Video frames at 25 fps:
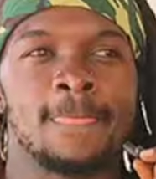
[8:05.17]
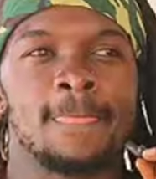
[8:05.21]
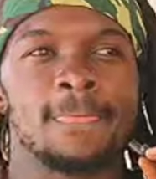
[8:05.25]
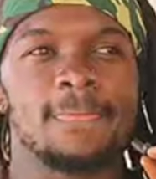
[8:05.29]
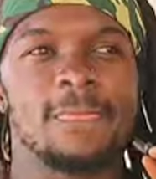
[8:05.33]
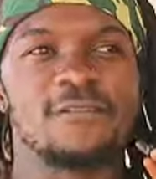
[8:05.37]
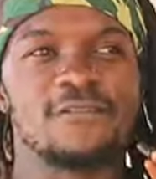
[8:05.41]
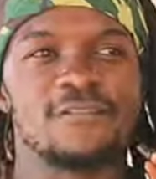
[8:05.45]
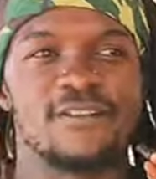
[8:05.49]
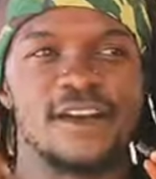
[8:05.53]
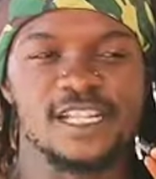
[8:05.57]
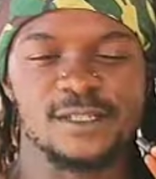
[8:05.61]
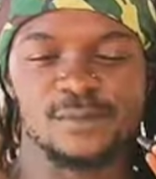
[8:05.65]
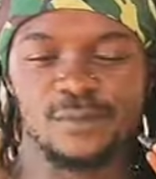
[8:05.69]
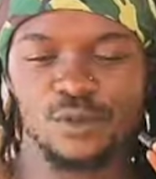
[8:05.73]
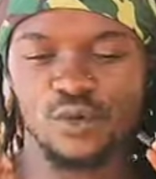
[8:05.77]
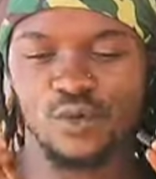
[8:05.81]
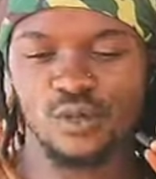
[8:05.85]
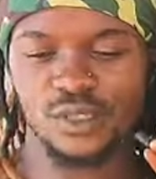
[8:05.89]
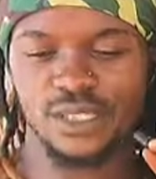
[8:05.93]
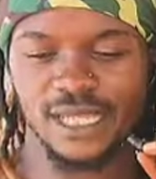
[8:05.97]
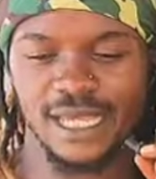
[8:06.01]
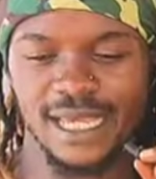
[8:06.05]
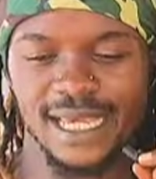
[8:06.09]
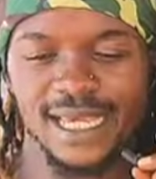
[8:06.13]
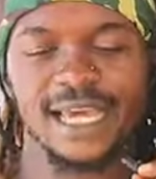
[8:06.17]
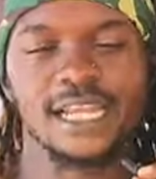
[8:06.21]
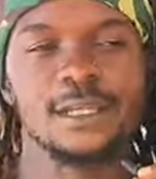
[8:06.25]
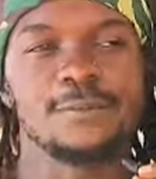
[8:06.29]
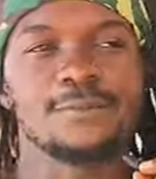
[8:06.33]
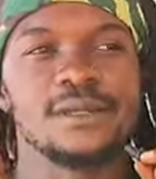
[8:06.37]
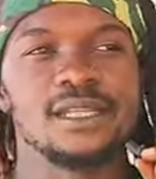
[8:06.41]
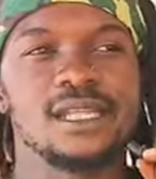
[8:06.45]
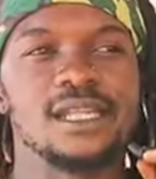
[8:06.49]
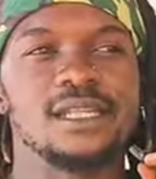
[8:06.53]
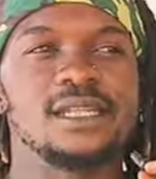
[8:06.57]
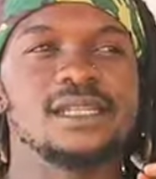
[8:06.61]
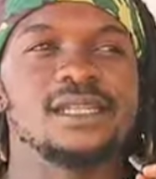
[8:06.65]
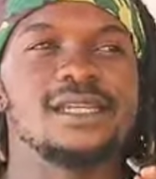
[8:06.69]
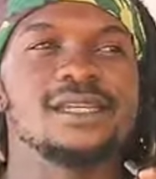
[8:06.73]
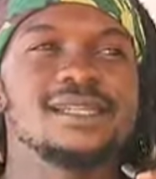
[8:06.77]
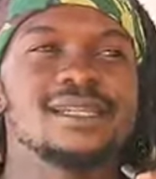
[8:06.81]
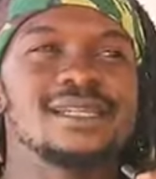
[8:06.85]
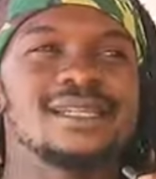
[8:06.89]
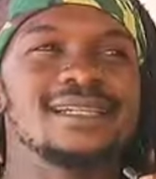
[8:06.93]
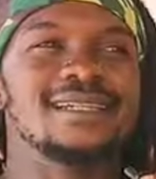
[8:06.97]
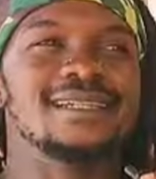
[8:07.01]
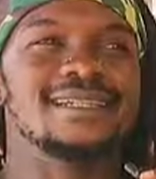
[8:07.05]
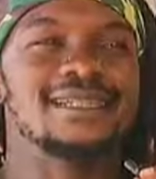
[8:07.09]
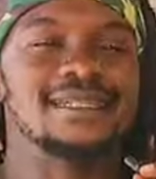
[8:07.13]
the fats, because they help in
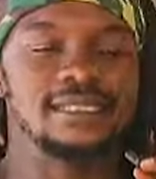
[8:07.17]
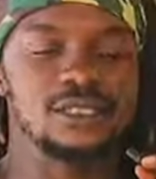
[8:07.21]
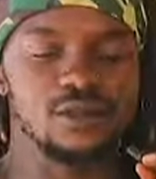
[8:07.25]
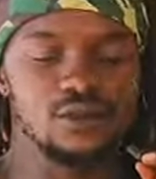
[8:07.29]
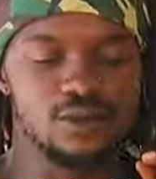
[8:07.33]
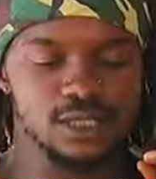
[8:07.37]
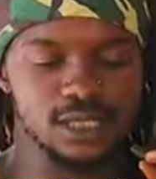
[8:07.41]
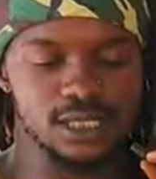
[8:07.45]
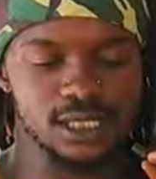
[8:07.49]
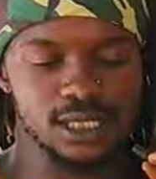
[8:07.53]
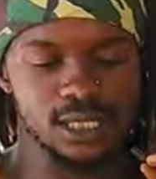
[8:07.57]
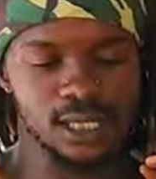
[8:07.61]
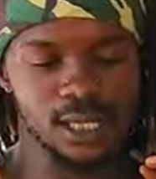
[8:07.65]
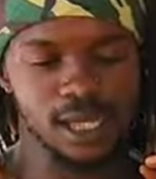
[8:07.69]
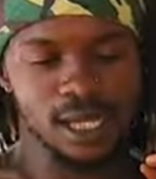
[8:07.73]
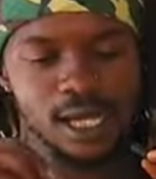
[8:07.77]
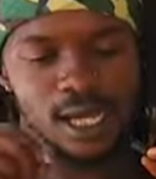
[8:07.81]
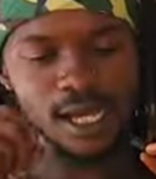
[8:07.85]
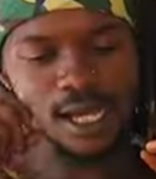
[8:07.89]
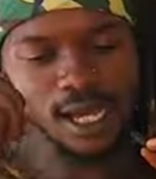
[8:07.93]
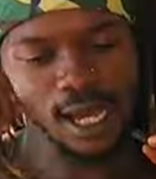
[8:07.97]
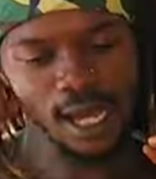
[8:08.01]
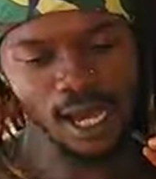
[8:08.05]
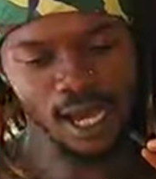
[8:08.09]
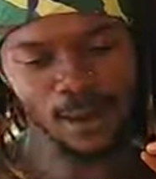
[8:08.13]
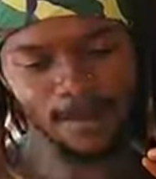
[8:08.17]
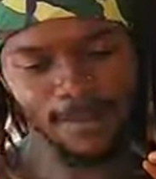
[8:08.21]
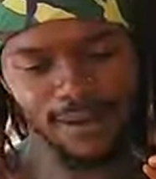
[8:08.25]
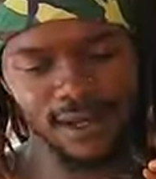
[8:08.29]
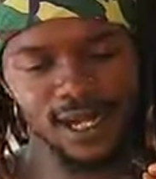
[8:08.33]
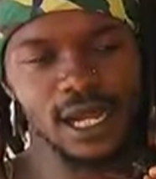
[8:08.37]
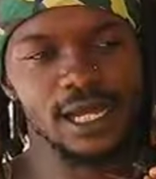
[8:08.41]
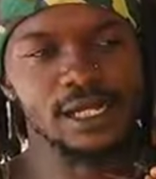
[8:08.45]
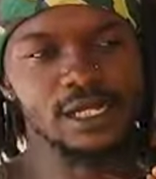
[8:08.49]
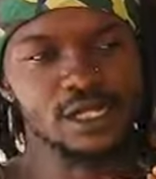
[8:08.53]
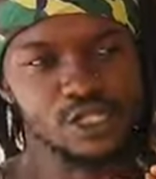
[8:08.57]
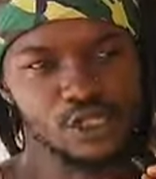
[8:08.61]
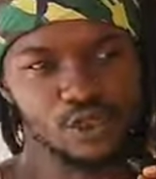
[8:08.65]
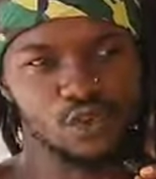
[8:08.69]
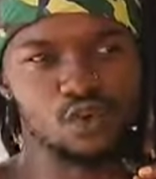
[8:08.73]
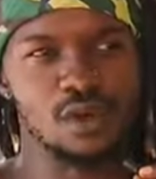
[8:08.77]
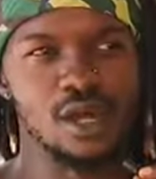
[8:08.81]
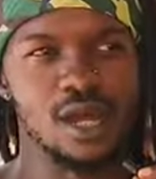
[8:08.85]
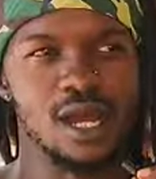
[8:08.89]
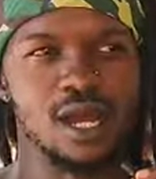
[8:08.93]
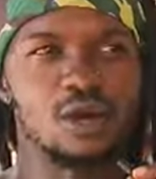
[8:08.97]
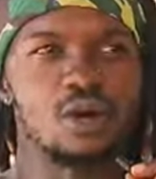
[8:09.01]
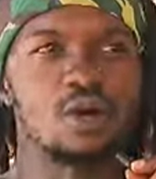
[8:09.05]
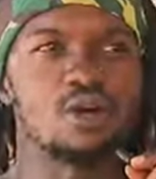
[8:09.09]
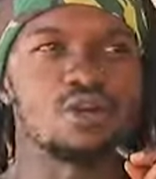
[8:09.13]
reducing blood
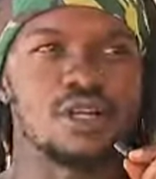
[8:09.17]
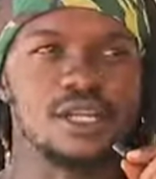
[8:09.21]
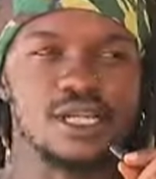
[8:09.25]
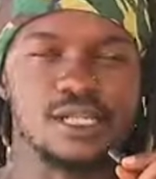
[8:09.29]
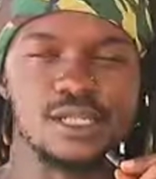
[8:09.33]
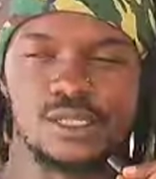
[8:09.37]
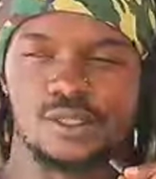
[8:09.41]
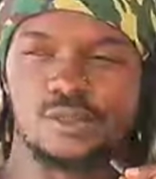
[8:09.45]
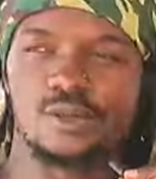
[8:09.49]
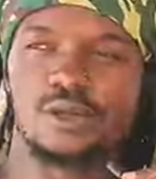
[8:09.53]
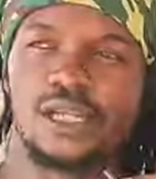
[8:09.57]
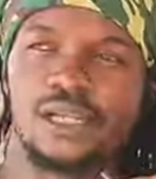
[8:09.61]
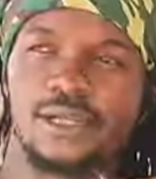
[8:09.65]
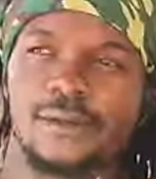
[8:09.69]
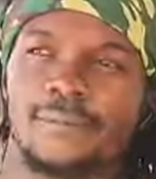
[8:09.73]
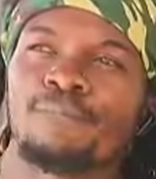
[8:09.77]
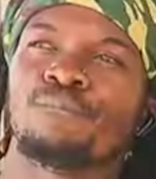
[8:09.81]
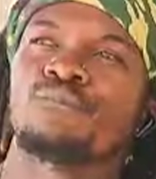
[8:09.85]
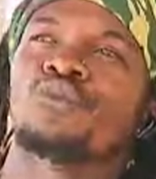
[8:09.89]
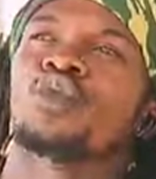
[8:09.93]
sugar or insulin.